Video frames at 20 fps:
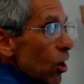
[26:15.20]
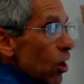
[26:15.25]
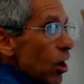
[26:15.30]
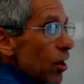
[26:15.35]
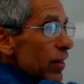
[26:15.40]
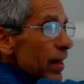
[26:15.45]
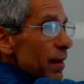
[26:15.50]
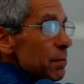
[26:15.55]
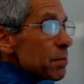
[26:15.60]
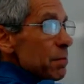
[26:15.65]

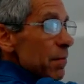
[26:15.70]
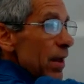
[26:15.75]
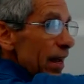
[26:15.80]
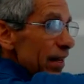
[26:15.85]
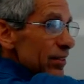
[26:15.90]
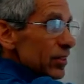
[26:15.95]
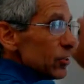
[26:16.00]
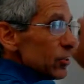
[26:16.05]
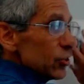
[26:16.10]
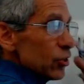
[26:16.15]
all that
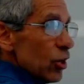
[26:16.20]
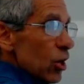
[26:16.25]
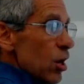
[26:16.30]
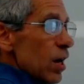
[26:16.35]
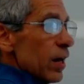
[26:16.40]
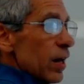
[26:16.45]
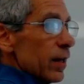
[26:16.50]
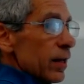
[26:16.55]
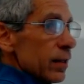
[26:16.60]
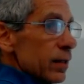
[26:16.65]
mess is
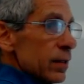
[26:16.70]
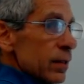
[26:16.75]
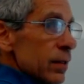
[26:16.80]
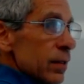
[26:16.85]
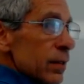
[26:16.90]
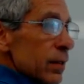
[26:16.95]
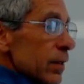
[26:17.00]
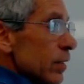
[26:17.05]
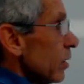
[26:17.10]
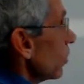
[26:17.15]
gone.
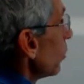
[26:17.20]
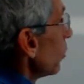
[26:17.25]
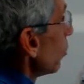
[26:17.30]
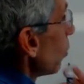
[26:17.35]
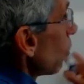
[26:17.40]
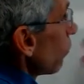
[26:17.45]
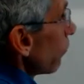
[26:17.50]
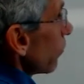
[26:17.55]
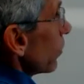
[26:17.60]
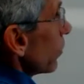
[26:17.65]

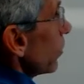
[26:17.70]
No